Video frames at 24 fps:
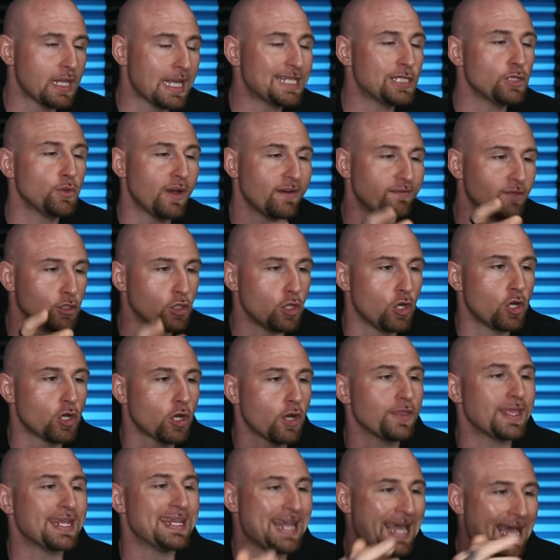I do have a long
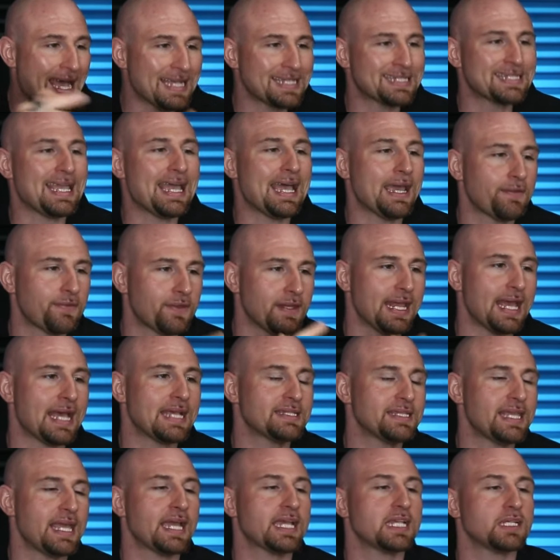on the NASDAQ. The
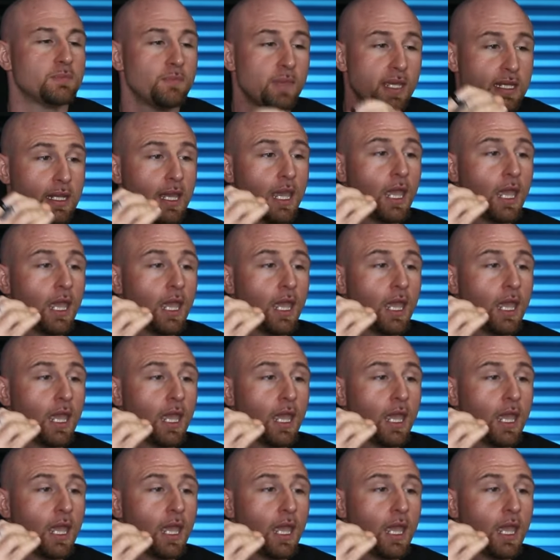NASDAQ has been